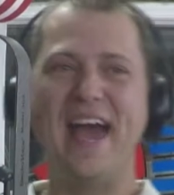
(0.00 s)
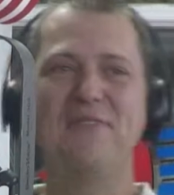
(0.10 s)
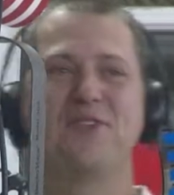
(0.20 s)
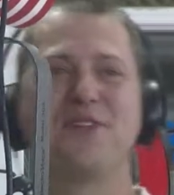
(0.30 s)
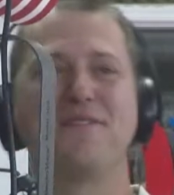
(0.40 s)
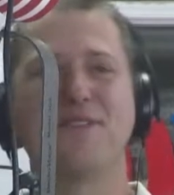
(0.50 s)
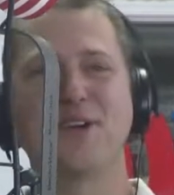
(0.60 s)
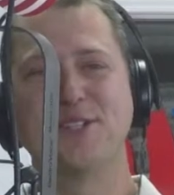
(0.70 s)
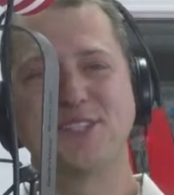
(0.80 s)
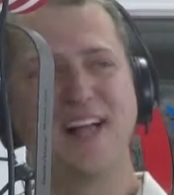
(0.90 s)
After the
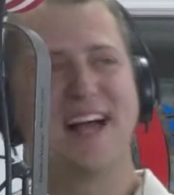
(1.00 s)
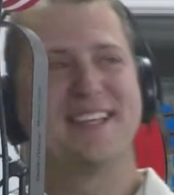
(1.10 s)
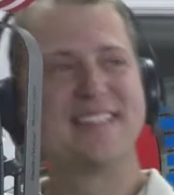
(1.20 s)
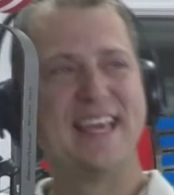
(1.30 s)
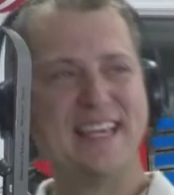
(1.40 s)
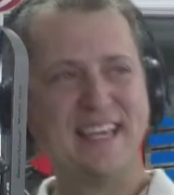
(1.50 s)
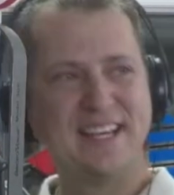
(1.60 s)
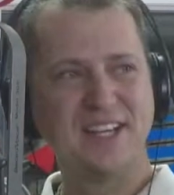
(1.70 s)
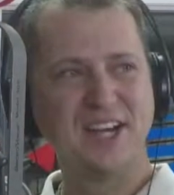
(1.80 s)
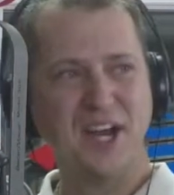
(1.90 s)
first class, they
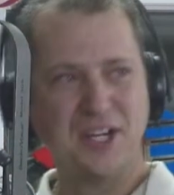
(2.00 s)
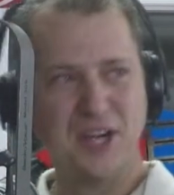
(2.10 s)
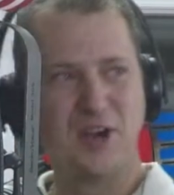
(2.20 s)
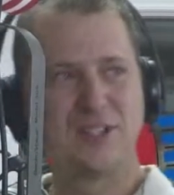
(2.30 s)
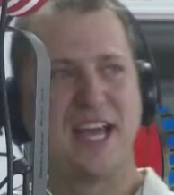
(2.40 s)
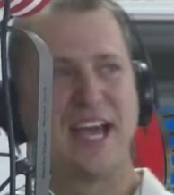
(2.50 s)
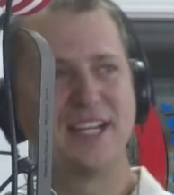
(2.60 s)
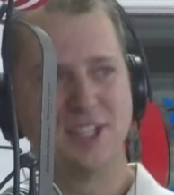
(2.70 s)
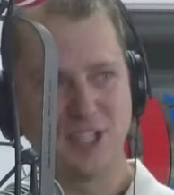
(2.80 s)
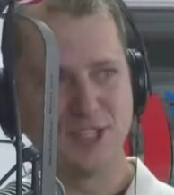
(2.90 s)
get a dog
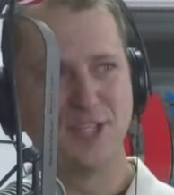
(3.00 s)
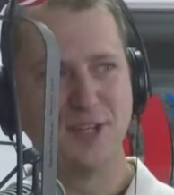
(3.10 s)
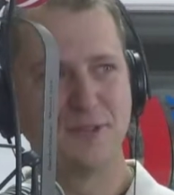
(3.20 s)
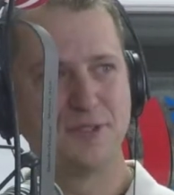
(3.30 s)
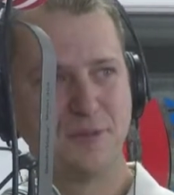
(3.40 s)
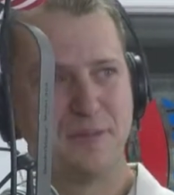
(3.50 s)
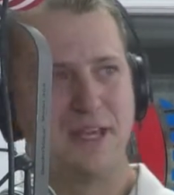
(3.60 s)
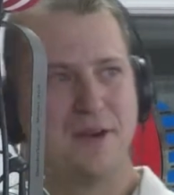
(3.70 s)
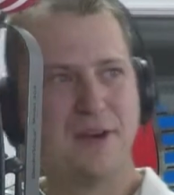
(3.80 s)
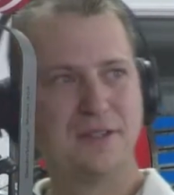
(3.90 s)
tag just to
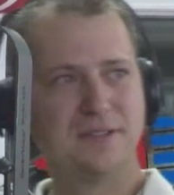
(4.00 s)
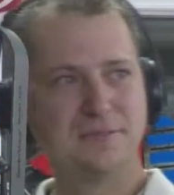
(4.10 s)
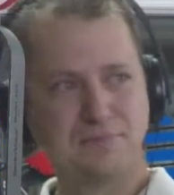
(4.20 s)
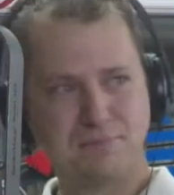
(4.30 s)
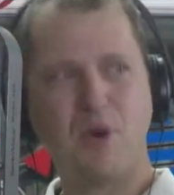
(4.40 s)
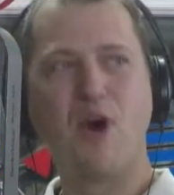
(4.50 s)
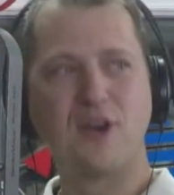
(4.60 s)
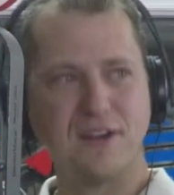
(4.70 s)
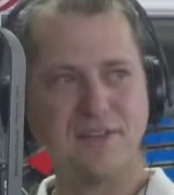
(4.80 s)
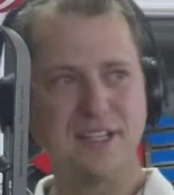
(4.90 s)
be a
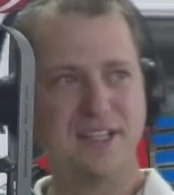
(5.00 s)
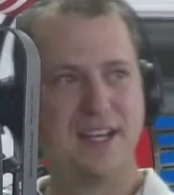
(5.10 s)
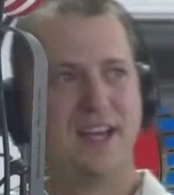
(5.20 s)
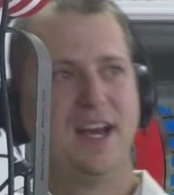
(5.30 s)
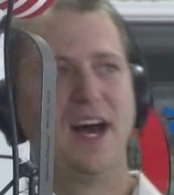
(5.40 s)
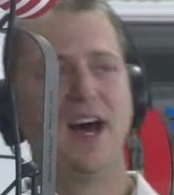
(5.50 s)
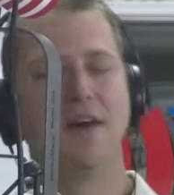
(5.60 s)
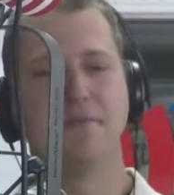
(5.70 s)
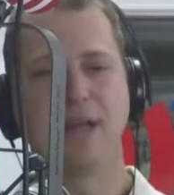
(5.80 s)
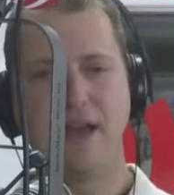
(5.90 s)
part of it,
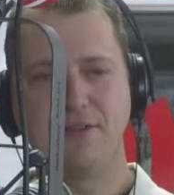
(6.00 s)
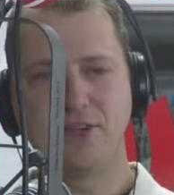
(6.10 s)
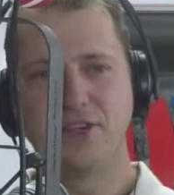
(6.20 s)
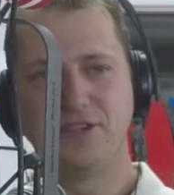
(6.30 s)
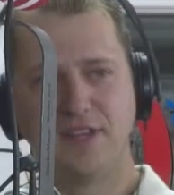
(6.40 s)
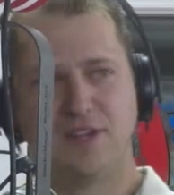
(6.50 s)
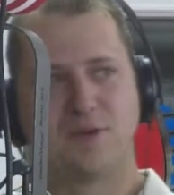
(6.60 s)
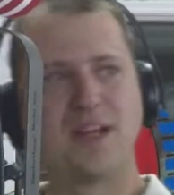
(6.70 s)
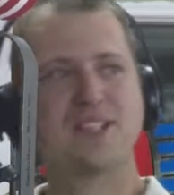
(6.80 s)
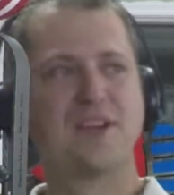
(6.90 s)
but after the
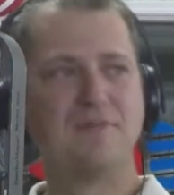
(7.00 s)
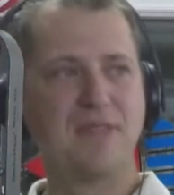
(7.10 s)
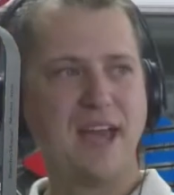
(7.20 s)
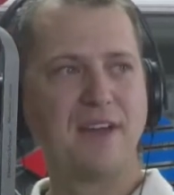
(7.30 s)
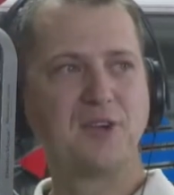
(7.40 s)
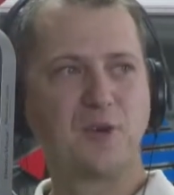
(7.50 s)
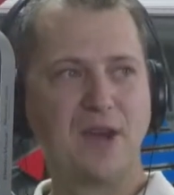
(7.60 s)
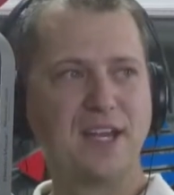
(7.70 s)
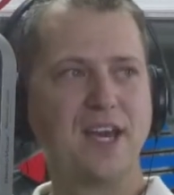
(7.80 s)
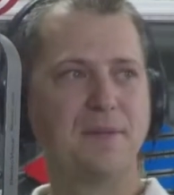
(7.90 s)
rest of them, they have to
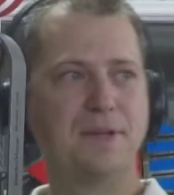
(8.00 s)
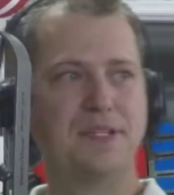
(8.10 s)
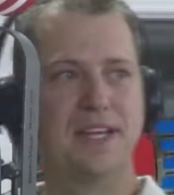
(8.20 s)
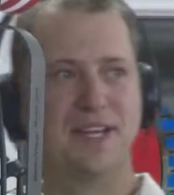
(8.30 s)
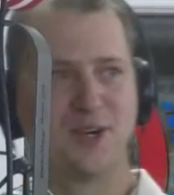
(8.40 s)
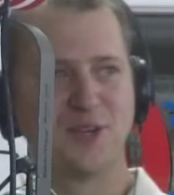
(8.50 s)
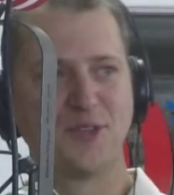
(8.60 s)
rank up and earn through.